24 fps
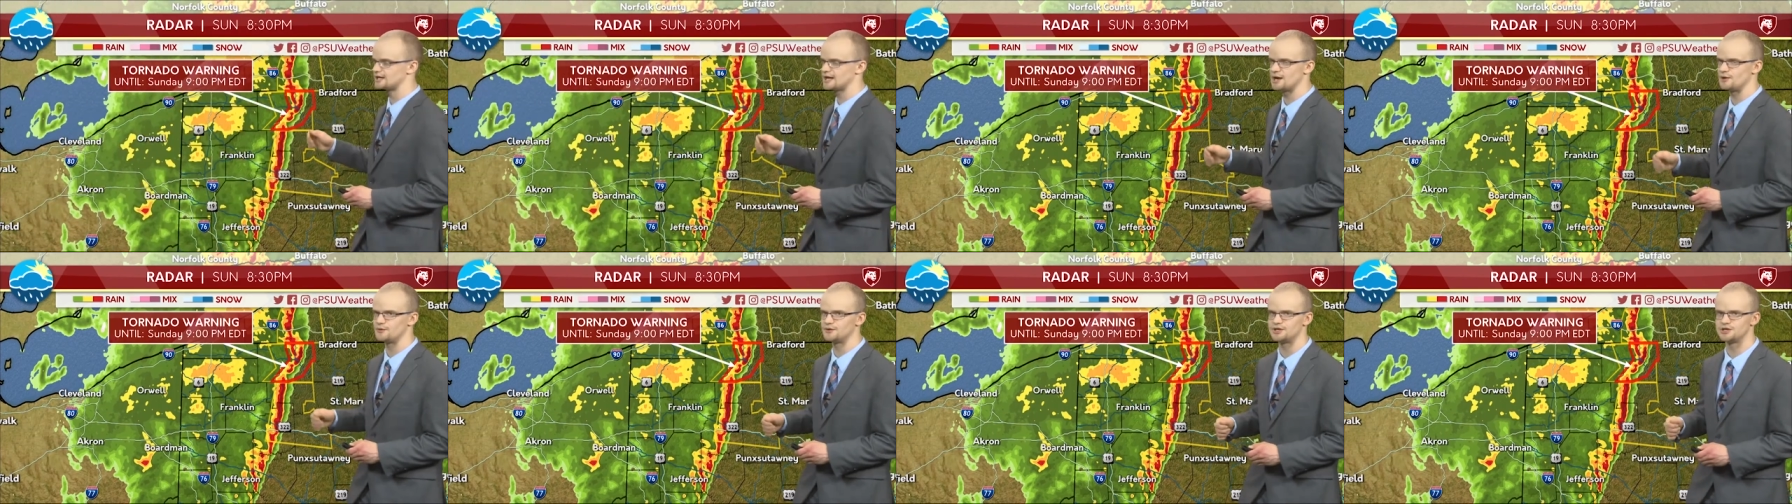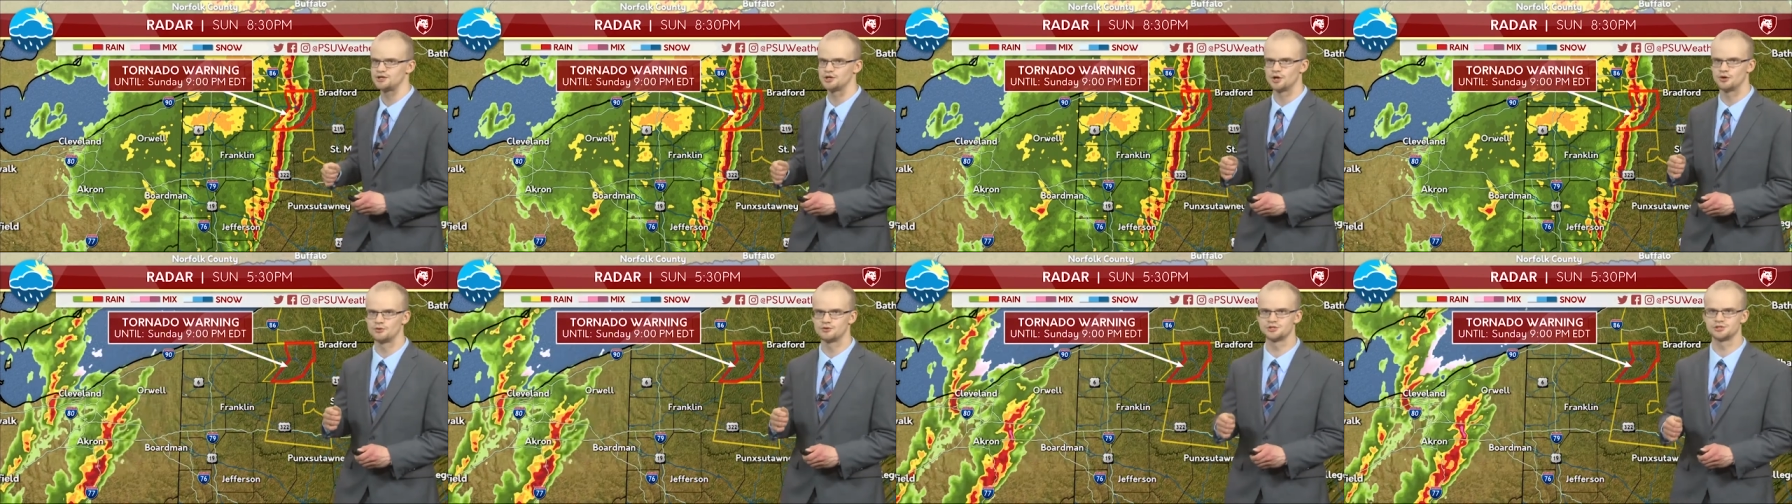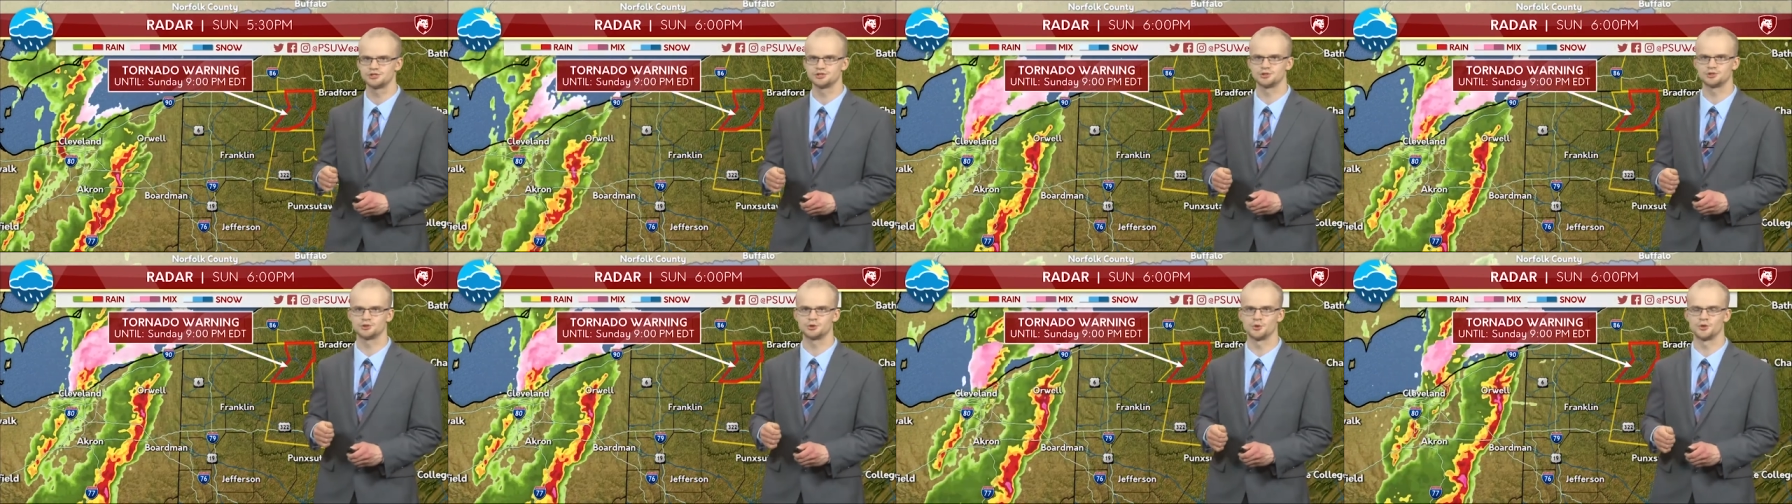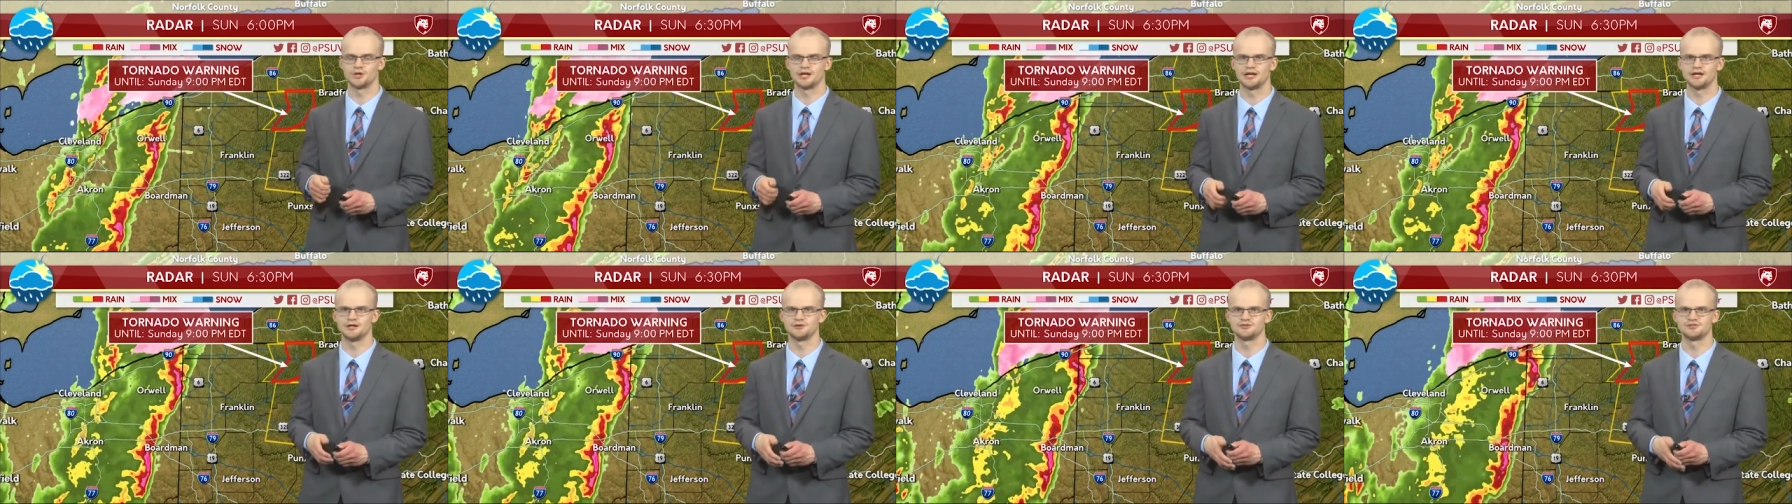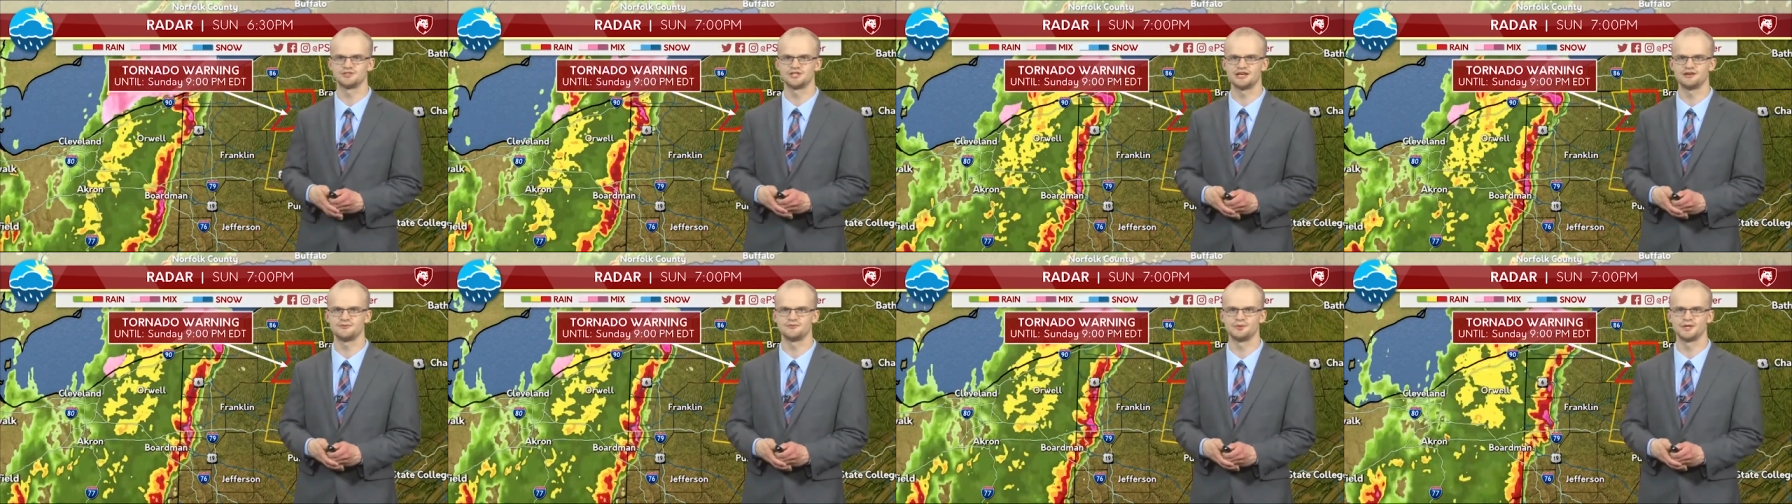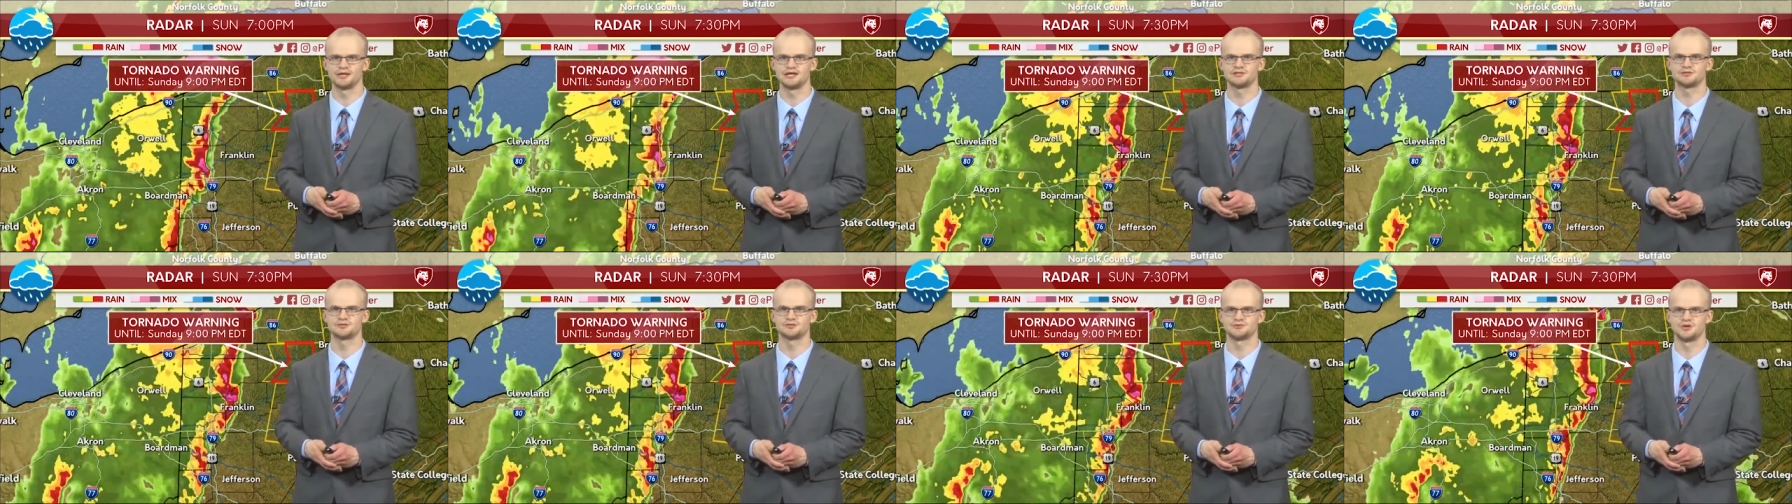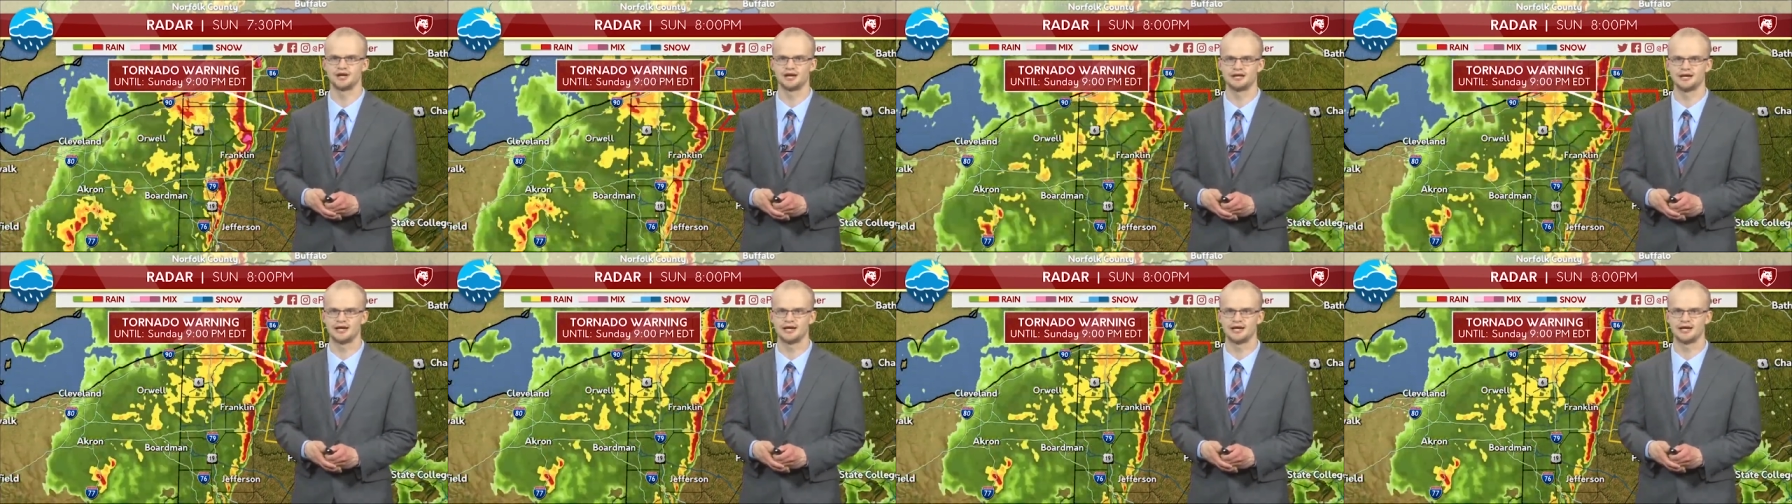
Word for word: County, go to your tornado safe place right